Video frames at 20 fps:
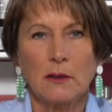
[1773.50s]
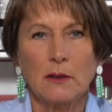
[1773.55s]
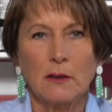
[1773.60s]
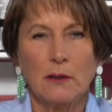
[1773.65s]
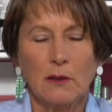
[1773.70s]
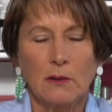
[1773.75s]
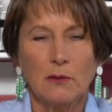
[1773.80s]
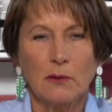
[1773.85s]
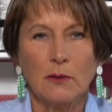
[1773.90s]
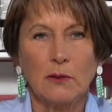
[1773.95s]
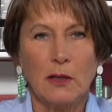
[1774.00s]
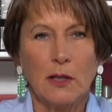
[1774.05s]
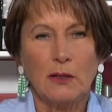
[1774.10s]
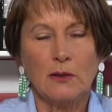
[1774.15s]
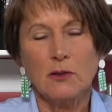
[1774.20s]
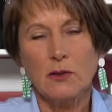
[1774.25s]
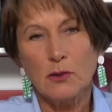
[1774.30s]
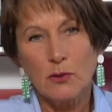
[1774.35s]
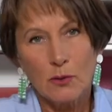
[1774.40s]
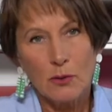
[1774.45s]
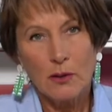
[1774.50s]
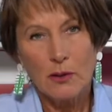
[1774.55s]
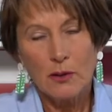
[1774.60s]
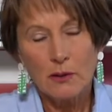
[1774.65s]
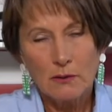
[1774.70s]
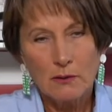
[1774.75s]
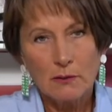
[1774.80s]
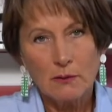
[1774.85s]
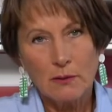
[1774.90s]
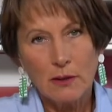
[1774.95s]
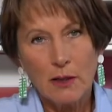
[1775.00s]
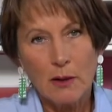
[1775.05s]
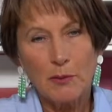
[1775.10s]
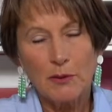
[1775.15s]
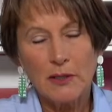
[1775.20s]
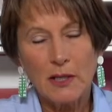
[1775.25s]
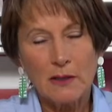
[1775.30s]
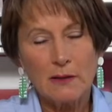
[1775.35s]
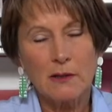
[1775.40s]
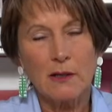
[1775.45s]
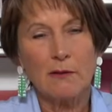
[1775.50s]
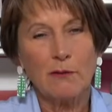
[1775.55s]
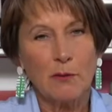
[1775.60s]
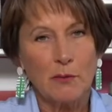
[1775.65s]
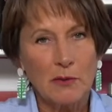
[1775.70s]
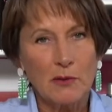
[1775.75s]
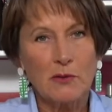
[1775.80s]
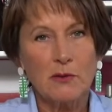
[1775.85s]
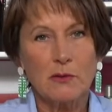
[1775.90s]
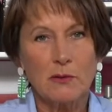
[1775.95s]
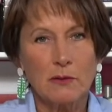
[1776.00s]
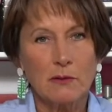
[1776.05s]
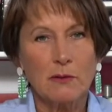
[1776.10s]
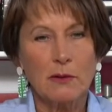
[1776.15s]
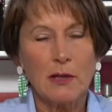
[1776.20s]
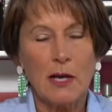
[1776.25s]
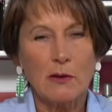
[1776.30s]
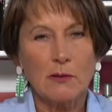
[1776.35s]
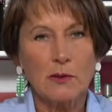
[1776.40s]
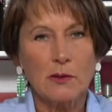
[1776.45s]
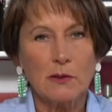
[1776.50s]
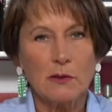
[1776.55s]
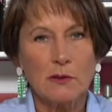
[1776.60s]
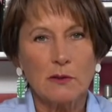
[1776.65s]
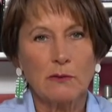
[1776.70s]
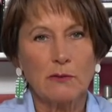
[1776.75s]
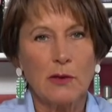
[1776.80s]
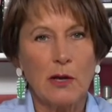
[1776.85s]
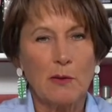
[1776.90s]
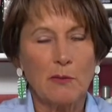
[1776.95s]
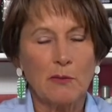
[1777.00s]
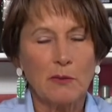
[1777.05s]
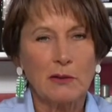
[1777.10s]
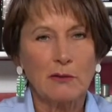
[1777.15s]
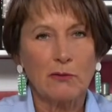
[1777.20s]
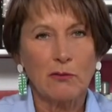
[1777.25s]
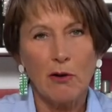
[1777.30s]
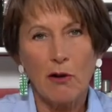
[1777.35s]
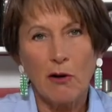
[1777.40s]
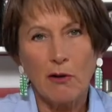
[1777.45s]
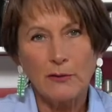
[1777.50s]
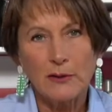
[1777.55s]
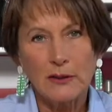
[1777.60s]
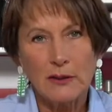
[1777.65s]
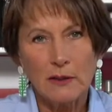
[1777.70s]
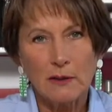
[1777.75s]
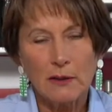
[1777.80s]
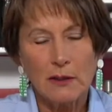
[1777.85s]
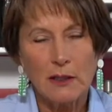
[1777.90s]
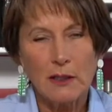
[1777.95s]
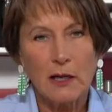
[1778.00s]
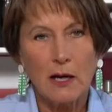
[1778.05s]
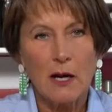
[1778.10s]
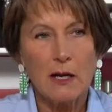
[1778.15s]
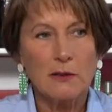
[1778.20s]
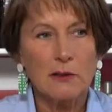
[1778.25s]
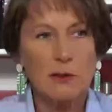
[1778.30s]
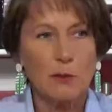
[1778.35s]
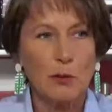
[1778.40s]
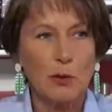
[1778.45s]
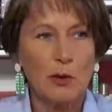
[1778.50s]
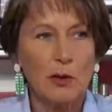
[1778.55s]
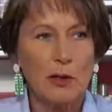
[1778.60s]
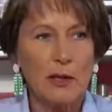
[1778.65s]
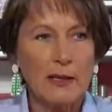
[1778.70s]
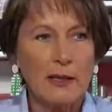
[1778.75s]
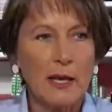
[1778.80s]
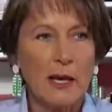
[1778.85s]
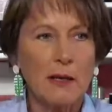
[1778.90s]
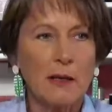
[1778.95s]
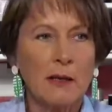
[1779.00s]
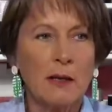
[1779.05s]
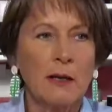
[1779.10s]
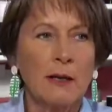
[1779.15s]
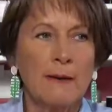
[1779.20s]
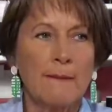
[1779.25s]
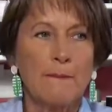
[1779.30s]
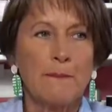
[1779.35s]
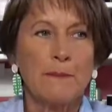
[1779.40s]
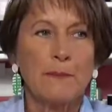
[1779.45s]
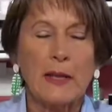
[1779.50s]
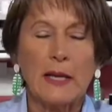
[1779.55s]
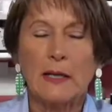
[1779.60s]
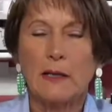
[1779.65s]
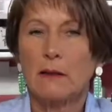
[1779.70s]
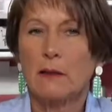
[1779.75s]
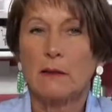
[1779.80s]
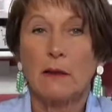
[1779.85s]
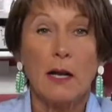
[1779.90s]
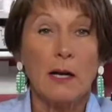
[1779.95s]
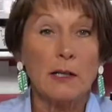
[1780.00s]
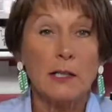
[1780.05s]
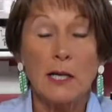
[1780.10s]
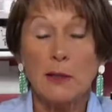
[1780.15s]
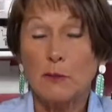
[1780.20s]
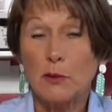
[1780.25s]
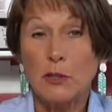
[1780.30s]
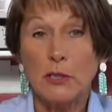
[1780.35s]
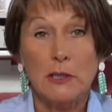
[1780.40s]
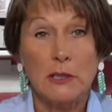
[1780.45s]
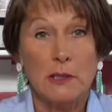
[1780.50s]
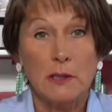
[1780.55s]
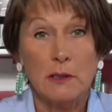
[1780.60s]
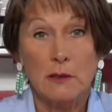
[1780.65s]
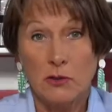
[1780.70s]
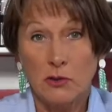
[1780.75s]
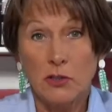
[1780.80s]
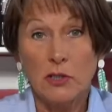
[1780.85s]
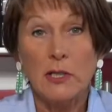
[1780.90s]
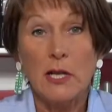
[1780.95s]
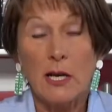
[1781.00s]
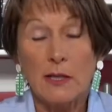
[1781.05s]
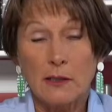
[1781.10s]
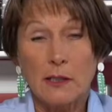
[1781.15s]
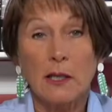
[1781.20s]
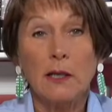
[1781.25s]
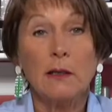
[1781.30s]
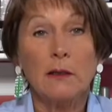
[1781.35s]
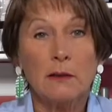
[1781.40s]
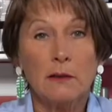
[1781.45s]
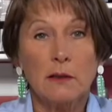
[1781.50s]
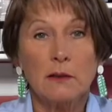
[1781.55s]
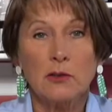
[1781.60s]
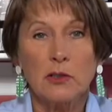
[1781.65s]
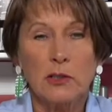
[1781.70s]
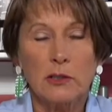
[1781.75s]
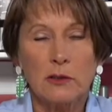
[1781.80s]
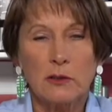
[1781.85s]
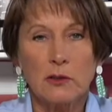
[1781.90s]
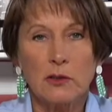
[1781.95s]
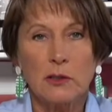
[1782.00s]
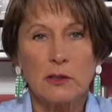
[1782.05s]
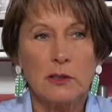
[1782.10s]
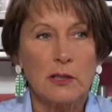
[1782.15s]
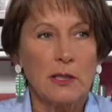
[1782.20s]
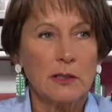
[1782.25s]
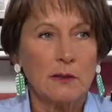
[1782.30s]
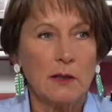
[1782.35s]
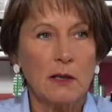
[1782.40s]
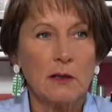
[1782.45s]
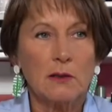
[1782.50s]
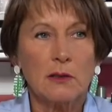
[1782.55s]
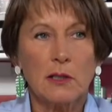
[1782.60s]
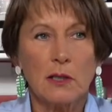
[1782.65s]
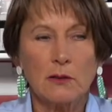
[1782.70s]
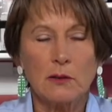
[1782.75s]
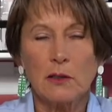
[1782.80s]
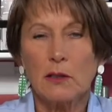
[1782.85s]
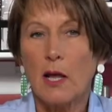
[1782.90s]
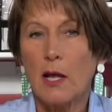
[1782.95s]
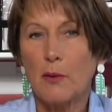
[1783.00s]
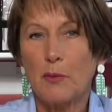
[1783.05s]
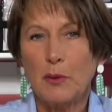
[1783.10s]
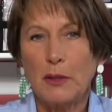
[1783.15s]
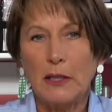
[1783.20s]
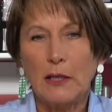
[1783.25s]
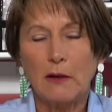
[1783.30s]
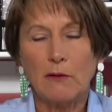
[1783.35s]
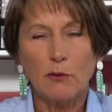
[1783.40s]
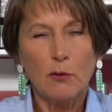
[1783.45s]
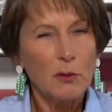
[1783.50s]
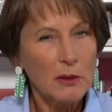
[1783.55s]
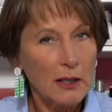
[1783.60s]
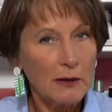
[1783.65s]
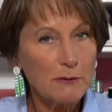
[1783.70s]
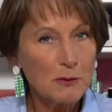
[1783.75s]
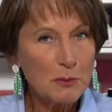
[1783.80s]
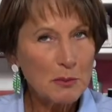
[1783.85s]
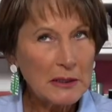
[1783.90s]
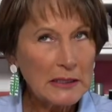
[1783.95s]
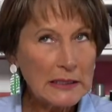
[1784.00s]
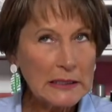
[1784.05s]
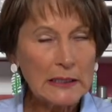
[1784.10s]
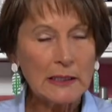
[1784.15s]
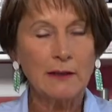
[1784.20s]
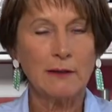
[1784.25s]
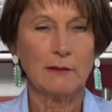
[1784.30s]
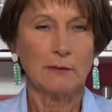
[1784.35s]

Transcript: You know, you can't just order a couple dozen of them. There's thousands of them involved in a, in a custom order like that. And a lot of times she's she does it. She she says sells a lot of pink. Everyone loves pink.